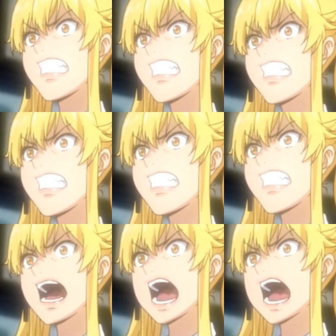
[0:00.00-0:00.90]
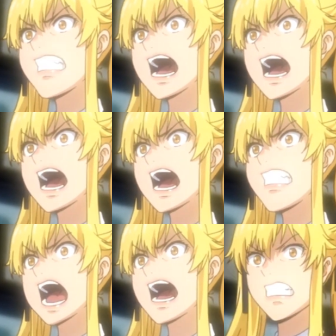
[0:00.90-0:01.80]
If she was sure to marry a
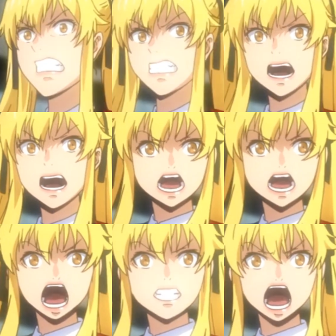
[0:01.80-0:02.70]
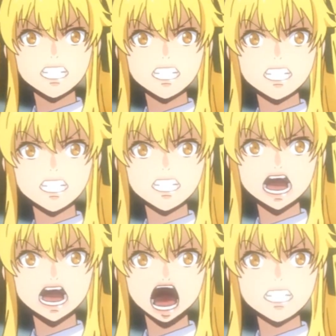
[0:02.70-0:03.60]
monster, then she's pretty much forced to
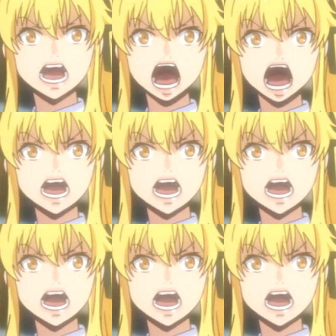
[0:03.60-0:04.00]
fight her fate.